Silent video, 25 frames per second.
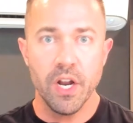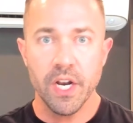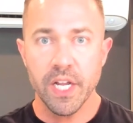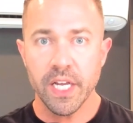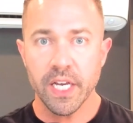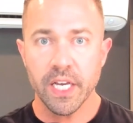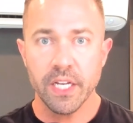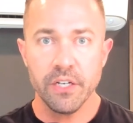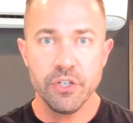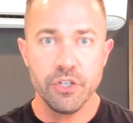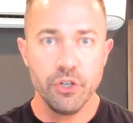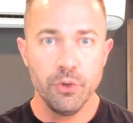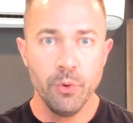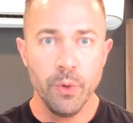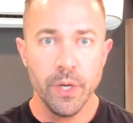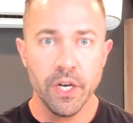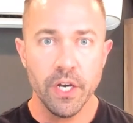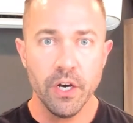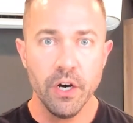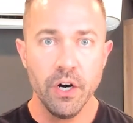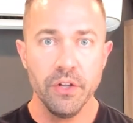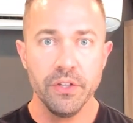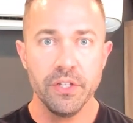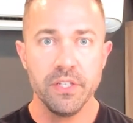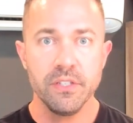and doing
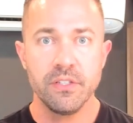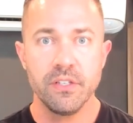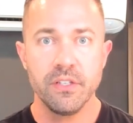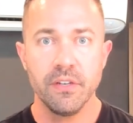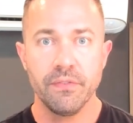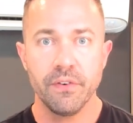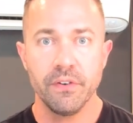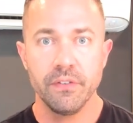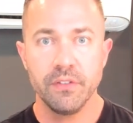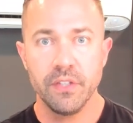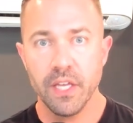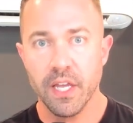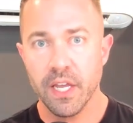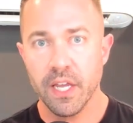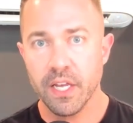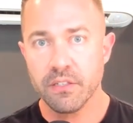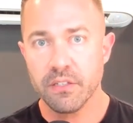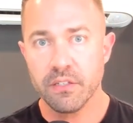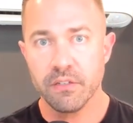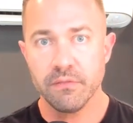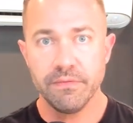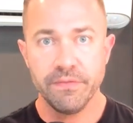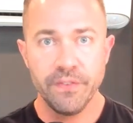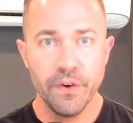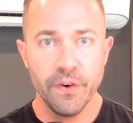all these different things and
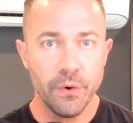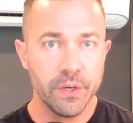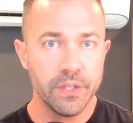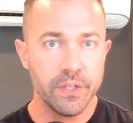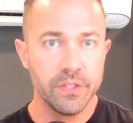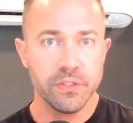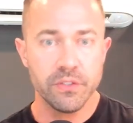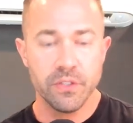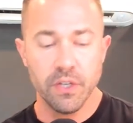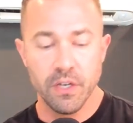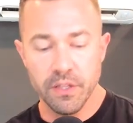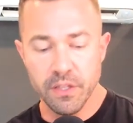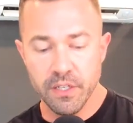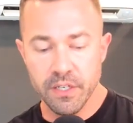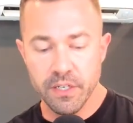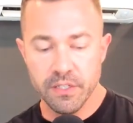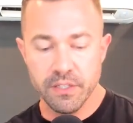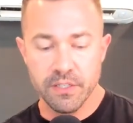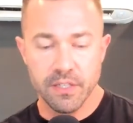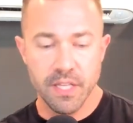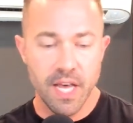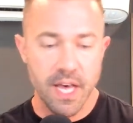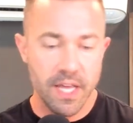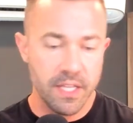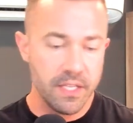focused on this,
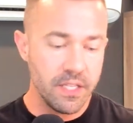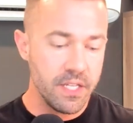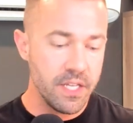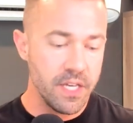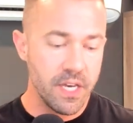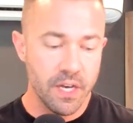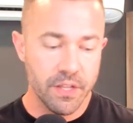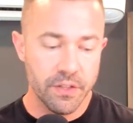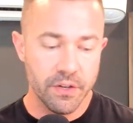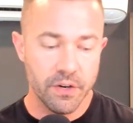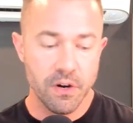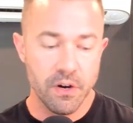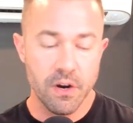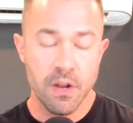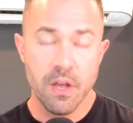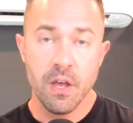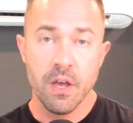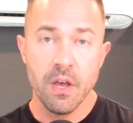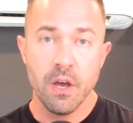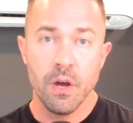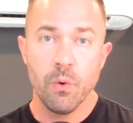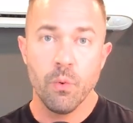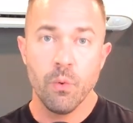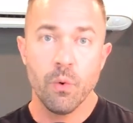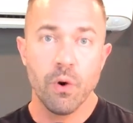that, and the other,
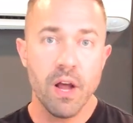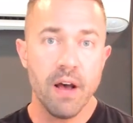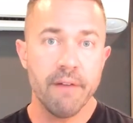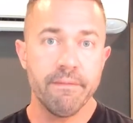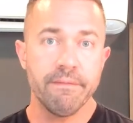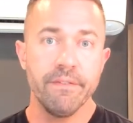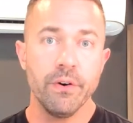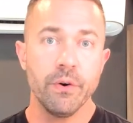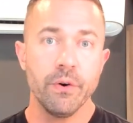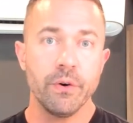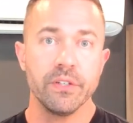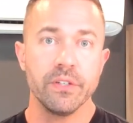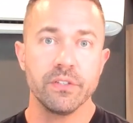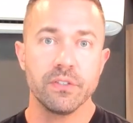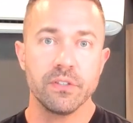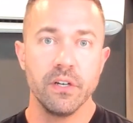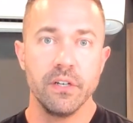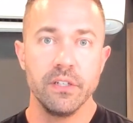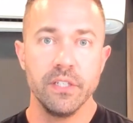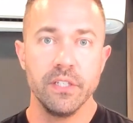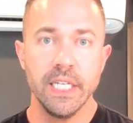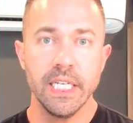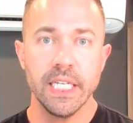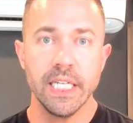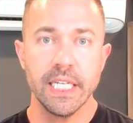we're not focused on
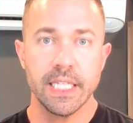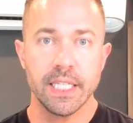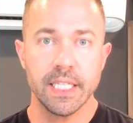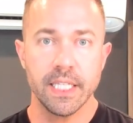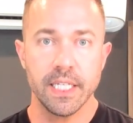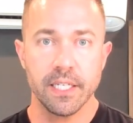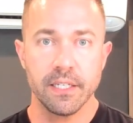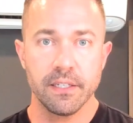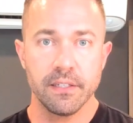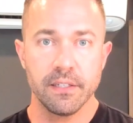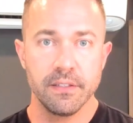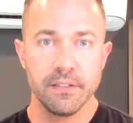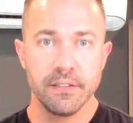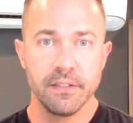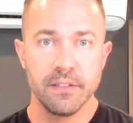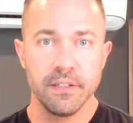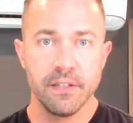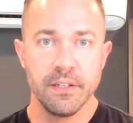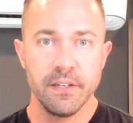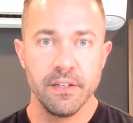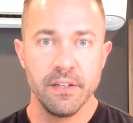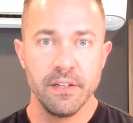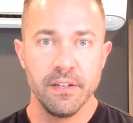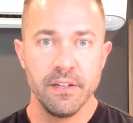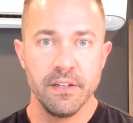anything.
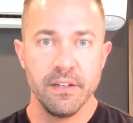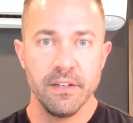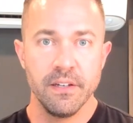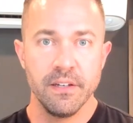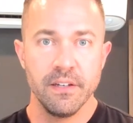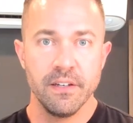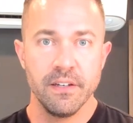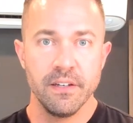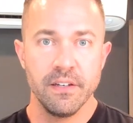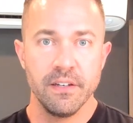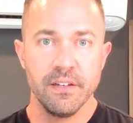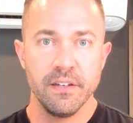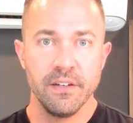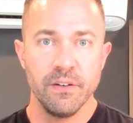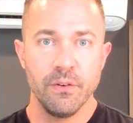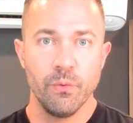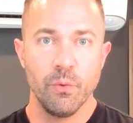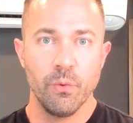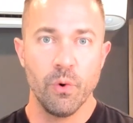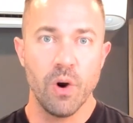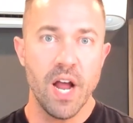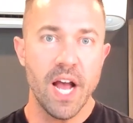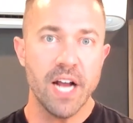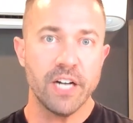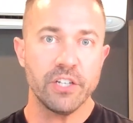We're
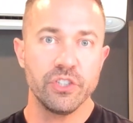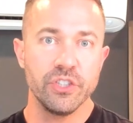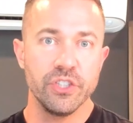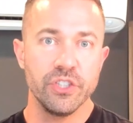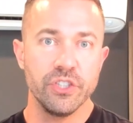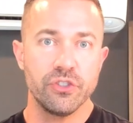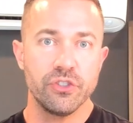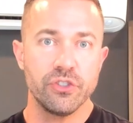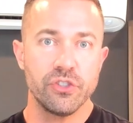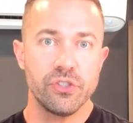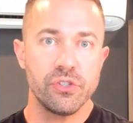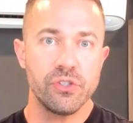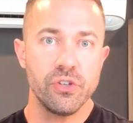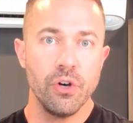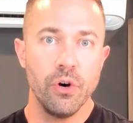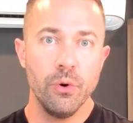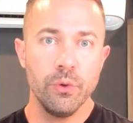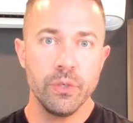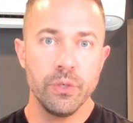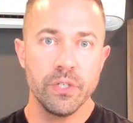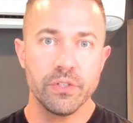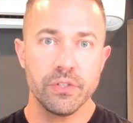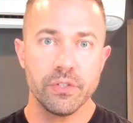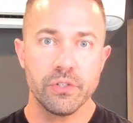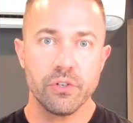actually so
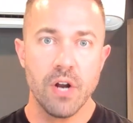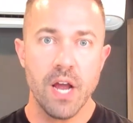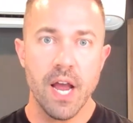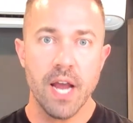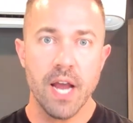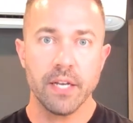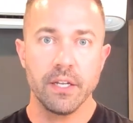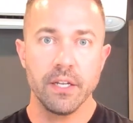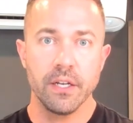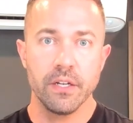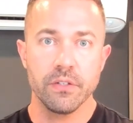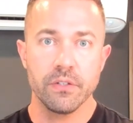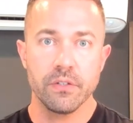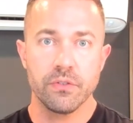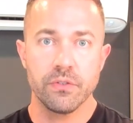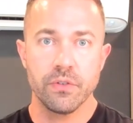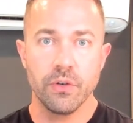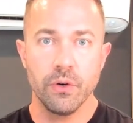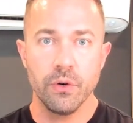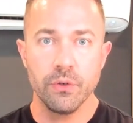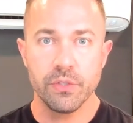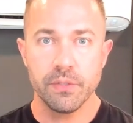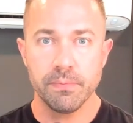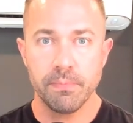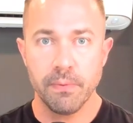distracted and so
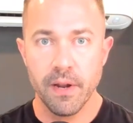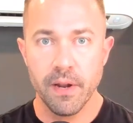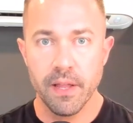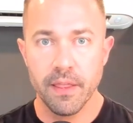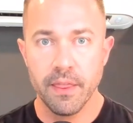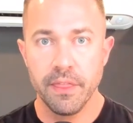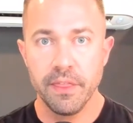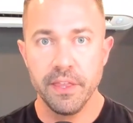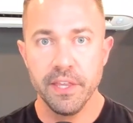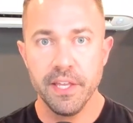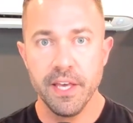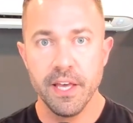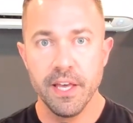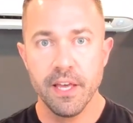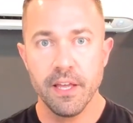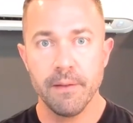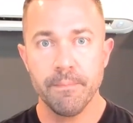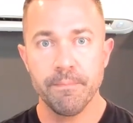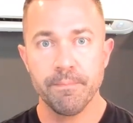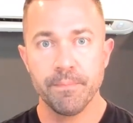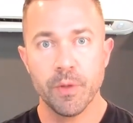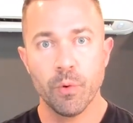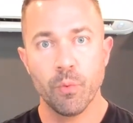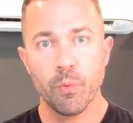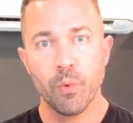spread thin
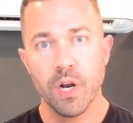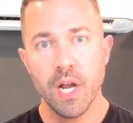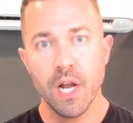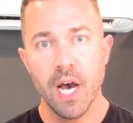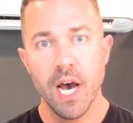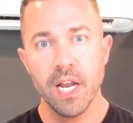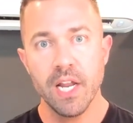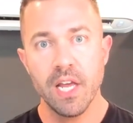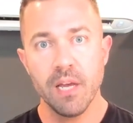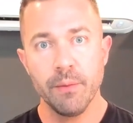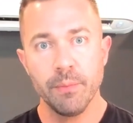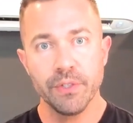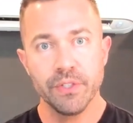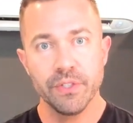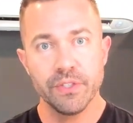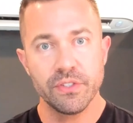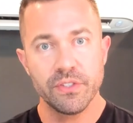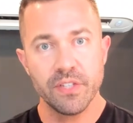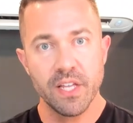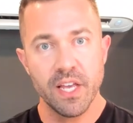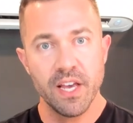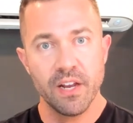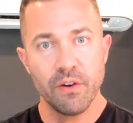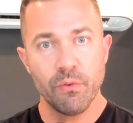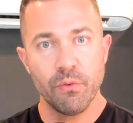that we're not able to
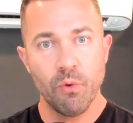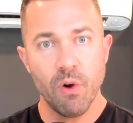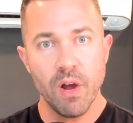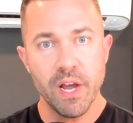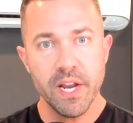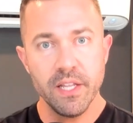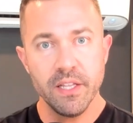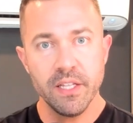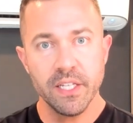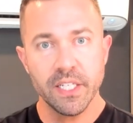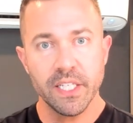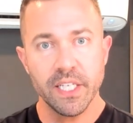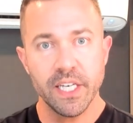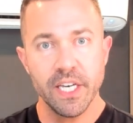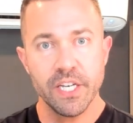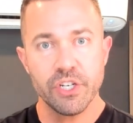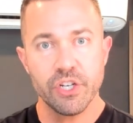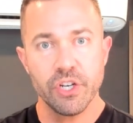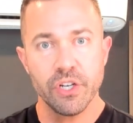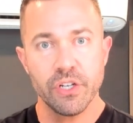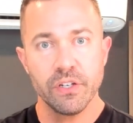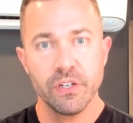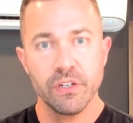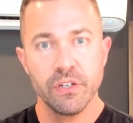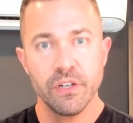stand right in the
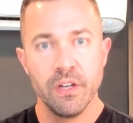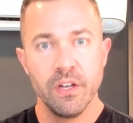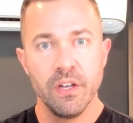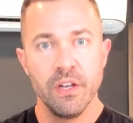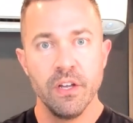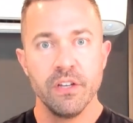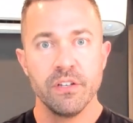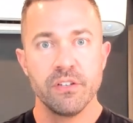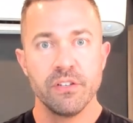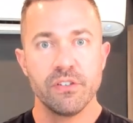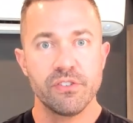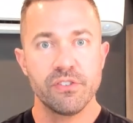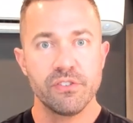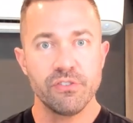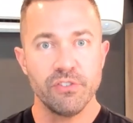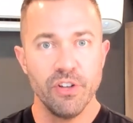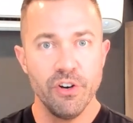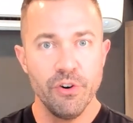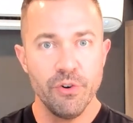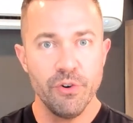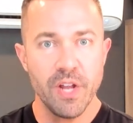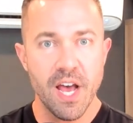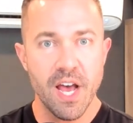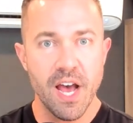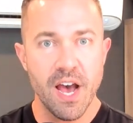kitchen, slow
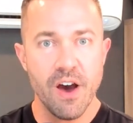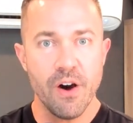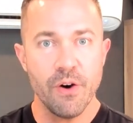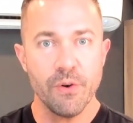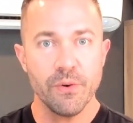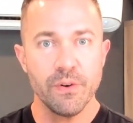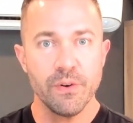down,